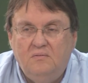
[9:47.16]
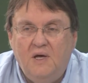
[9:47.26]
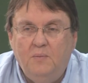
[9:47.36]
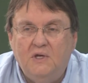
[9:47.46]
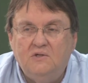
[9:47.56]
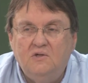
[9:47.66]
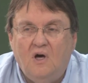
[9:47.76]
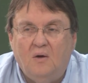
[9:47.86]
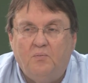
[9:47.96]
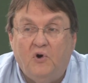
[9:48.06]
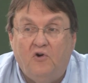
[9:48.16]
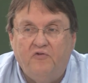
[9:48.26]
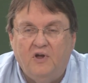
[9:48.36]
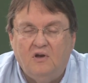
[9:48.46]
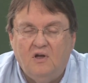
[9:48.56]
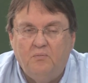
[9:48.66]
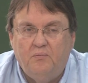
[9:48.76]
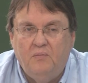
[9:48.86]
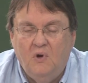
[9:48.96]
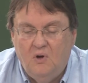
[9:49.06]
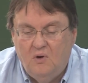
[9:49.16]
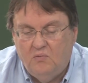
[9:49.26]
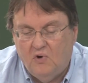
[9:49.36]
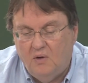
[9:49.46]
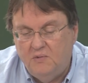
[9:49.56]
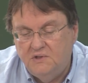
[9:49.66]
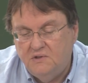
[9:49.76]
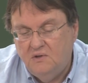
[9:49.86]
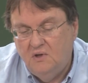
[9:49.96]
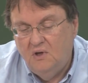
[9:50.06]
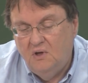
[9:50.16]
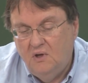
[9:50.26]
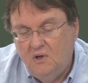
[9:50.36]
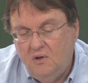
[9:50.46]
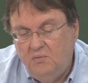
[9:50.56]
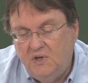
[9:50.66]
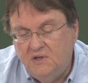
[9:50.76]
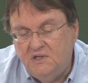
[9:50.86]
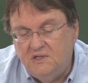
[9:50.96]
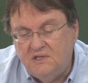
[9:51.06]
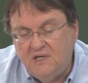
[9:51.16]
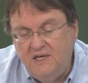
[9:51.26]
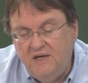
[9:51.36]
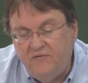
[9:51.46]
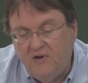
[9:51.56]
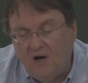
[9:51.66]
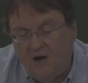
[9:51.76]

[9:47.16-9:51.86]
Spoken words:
Maybe it's not a perfect promise. Because he says, if